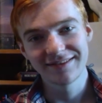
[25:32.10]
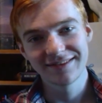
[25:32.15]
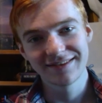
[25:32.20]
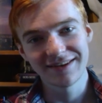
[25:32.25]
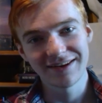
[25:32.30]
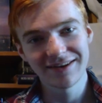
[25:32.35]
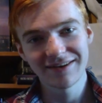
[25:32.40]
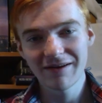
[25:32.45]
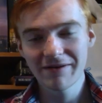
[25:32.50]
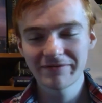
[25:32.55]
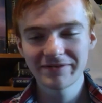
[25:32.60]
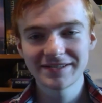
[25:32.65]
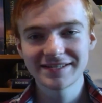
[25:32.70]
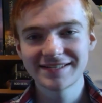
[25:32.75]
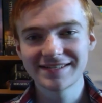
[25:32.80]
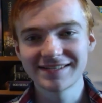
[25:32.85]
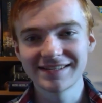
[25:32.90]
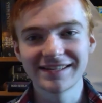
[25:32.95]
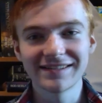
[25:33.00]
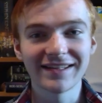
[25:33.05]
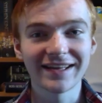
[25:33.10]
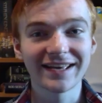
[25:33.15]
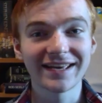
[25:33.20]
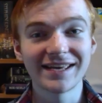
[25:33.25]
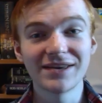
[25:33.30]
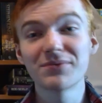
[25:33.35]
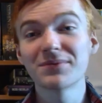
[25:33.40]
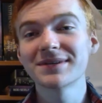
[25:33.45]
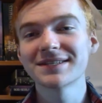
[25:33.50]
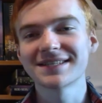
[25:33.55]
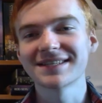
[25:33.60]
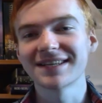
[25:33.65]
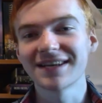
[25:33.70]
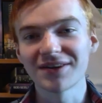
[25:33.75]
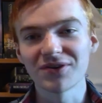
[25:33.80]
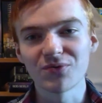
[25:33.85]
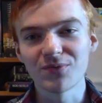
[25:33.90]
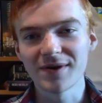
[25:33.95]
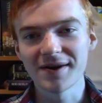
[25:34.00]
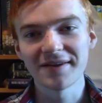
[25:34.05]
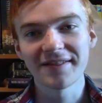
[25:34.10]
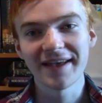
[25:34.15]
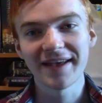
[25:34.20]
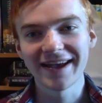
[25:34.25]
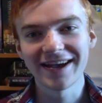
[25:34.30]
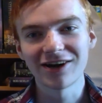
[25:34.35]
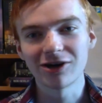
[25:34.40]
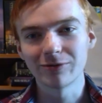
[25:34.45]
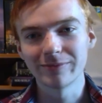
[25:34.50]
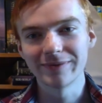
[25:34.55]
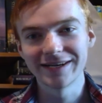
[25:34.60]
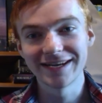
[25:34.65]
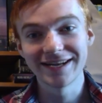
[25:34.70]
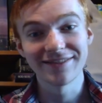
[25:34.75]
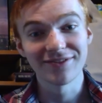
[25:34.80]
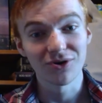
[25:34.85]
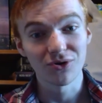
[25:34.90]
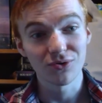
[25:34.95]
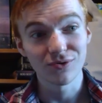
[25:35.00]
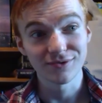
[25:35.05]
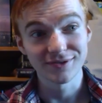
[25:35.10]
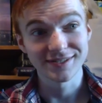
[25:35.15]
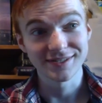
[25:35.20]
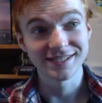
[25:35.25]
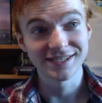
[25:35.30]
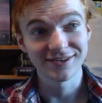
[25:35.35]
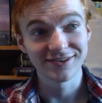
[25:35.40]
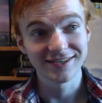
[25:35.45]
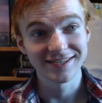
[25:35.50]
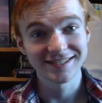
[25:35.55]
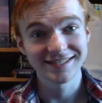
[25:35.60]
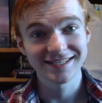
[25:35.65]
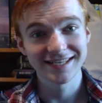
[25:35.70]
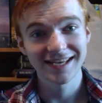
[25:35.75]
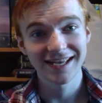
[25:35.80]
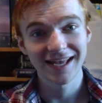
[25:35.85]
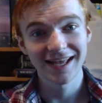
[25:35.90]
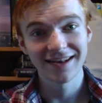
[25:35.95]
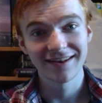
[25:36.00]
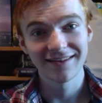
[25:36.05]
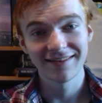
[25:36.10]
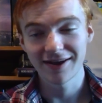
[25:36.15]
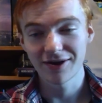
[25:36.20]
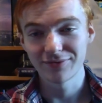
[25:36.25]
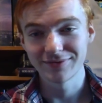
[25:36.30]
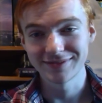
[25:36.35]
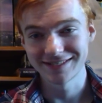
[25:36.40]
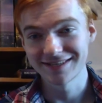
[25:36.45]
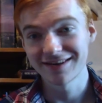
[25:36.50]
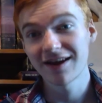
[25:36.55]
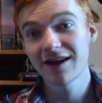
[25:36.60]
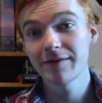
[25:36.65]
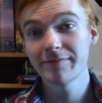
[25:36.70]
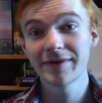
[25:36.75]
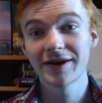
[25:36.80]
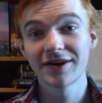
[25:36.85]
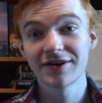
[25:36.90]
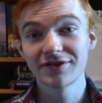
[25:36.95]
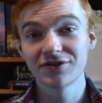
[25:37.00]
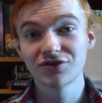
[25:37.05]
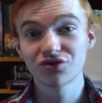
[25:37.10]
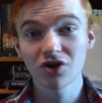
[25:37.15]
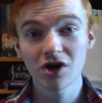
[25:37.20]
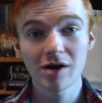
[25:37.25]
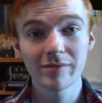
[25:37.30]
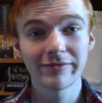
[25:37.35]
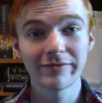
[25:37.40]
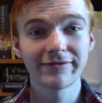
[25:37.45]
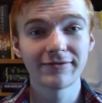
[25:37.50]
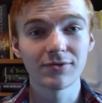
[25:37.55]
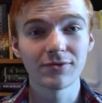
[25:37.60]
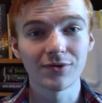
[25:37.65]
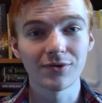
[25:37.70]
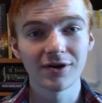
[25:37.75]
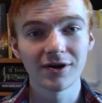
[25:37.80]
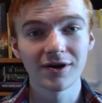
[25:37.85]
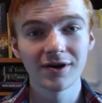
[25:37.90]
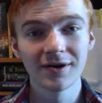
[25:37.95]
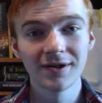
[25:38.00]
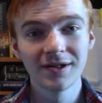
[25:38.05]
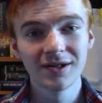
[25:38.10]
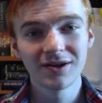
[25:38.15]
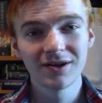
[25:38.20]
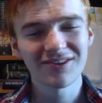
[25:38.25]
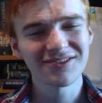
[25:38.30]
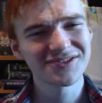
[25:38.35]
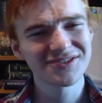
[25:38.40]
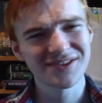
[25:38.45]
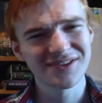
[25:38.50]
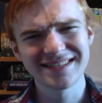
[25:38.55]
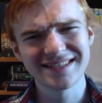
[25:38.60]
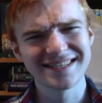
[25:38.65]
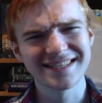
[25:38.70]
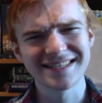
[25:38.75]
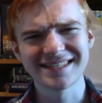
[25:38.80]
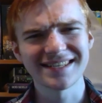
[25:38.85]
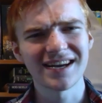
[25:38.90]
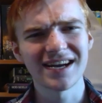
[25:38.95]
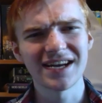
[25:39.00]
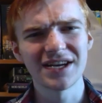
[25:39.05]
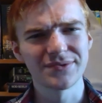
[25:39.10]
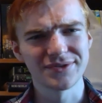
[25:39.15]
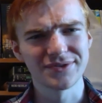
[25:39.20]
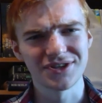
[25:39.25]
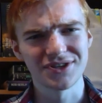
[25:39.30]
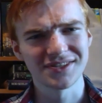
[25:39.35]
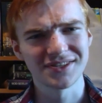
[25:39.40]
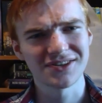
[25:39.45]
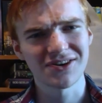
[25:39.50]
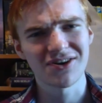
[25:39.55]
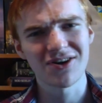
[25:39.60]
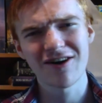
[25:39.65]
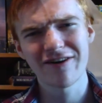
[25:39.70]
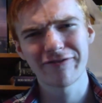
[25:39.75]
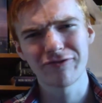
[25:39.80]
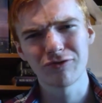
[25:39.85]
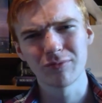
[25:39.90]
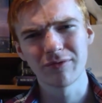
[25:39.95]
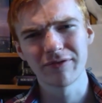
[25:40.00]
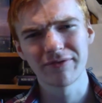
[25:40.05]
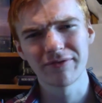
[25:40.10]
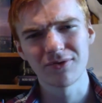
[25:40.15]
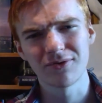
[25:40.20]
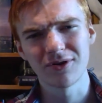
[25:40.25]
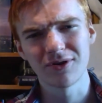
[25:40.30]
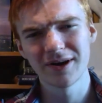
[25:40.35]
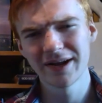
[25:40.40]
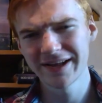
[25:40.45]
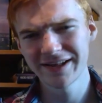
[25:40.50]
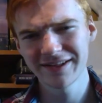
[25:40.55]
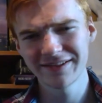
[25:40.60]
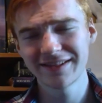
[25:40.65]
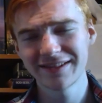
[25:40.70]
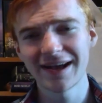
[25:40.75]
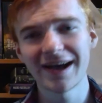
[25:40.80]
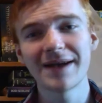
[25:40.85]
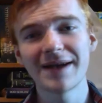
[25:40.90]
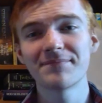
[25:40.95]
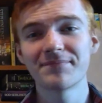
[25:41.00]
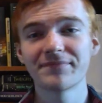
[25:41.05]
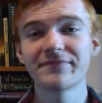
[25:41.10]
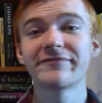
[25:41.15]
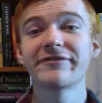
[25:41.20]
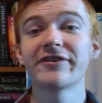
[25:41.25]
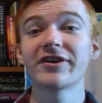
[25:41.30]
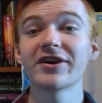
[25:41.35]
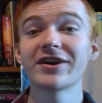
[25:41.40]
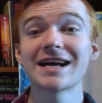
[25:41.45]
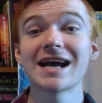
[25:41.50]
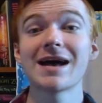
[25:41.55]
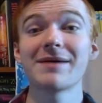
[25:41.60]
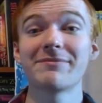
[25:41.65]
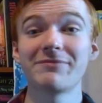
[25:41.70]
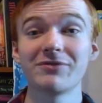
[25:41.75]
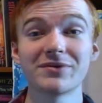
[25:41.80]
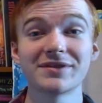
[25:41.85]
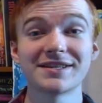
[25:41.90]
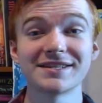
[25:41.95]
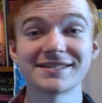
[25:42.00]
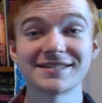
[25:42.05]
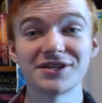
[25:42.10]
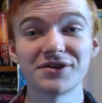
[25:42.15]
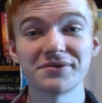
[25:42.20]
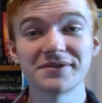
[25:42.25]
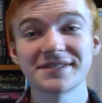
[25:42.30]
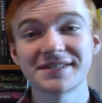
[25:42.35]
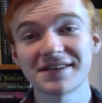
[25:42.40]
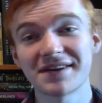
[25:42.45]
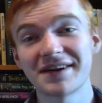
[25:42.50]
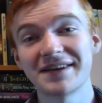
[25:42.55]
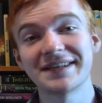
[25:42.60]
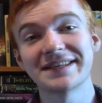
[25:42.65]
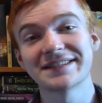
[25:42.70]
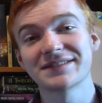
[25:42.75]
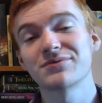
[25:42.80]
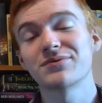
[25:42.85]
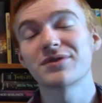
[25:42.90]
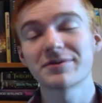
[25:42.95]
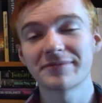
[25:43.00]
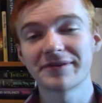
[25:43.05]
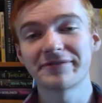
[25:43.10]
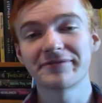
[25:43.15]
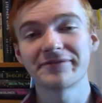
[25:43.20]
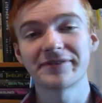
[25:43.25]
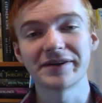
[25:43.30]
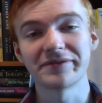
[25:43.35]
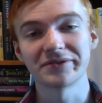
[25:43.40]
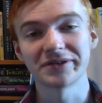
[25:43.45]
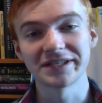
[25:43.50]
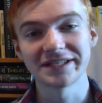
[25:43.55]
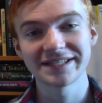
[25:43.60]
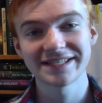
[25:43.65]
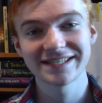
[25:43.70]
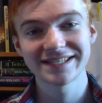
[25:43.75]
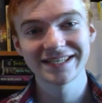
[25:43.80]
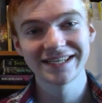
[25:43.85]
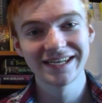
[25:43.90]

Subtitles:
Obviously, like, he wasn't gonna wear that helmet in the whole series again. That was a nightmare to draw before. Also, his design was just awful before. I'm very happy with his new design. It's one of my favorites.